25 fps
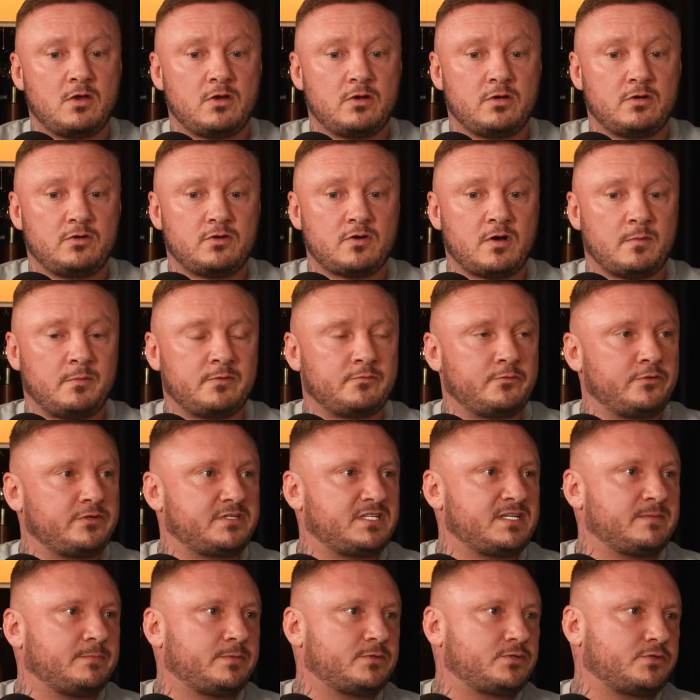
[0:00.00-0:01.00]
Normal
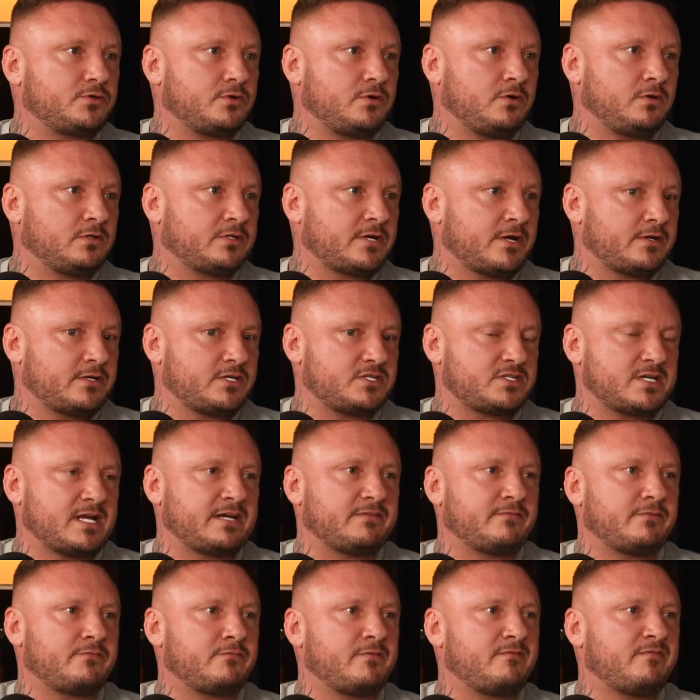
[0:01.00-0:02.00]
routine patrol down the side of
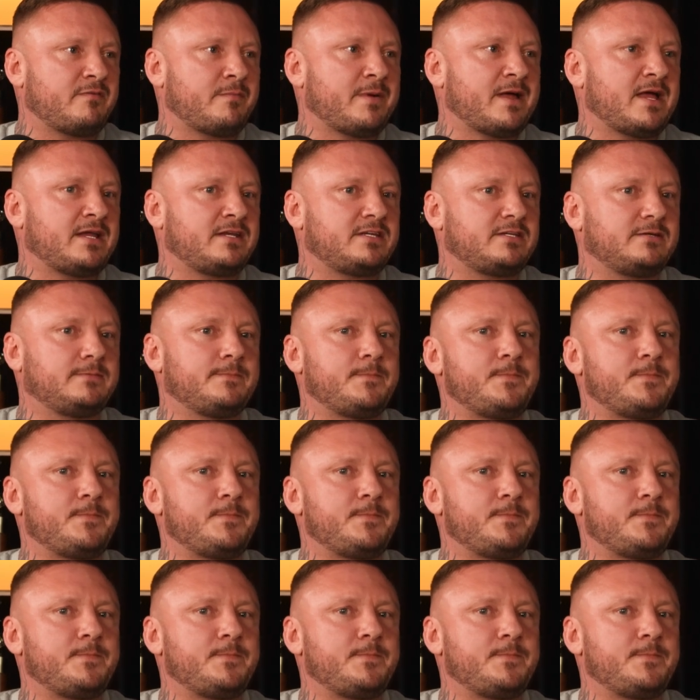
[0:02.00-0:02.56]
a riverbed.